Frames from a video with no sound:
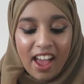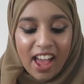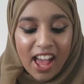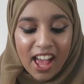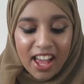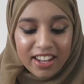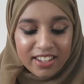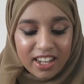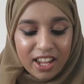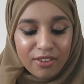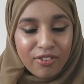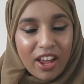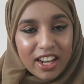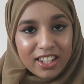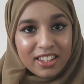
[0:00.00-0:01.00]
and
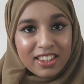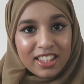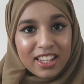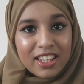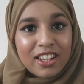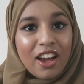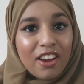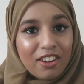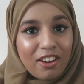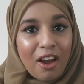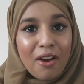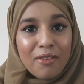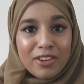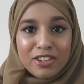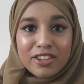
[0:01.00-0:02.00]
if anything,
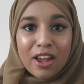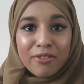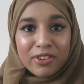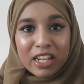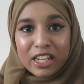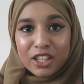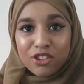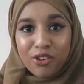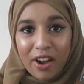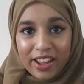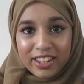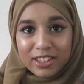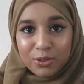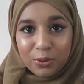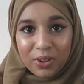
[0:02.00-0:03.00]
go and definitely
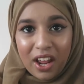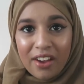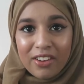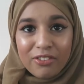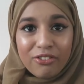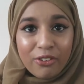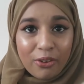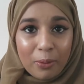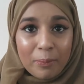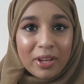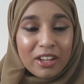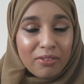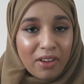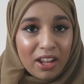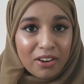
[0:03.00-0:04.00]
try this one out if you're a
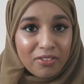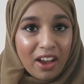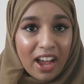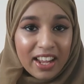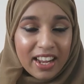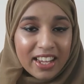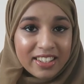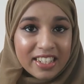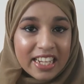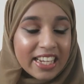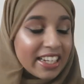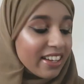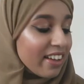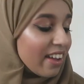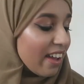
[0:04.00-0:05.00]
big fan of
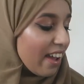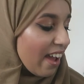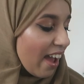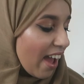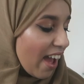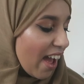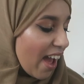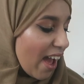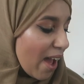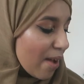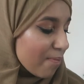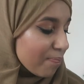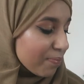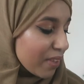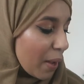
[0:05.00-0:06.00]
highlighting.
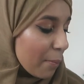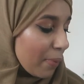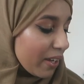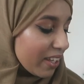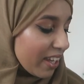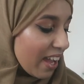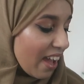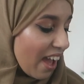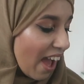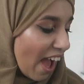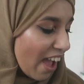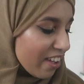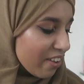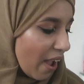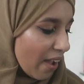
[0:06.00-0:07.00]
But
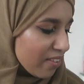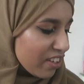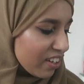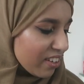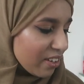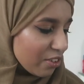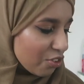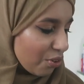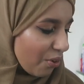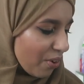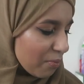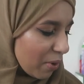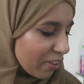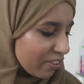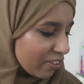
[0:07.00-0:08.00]
yeah, I did
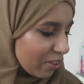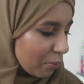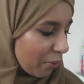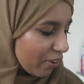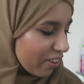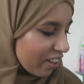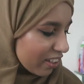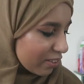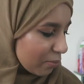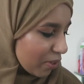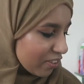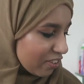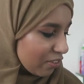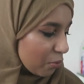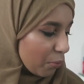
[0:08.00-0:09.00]
enjoy most of the products.
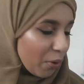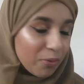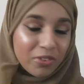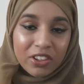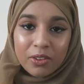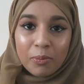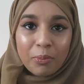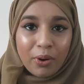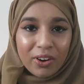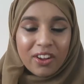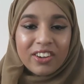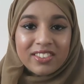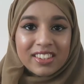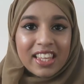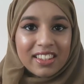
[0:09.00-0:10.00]
Most of the
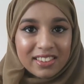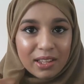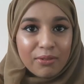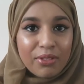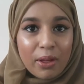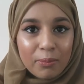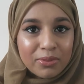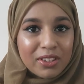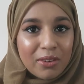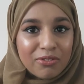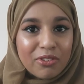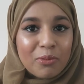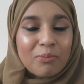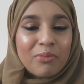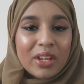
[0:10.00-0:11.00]
products gets a thumbs
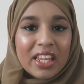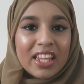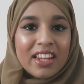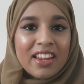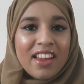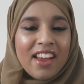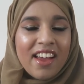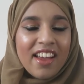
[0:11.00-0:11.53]
up from me,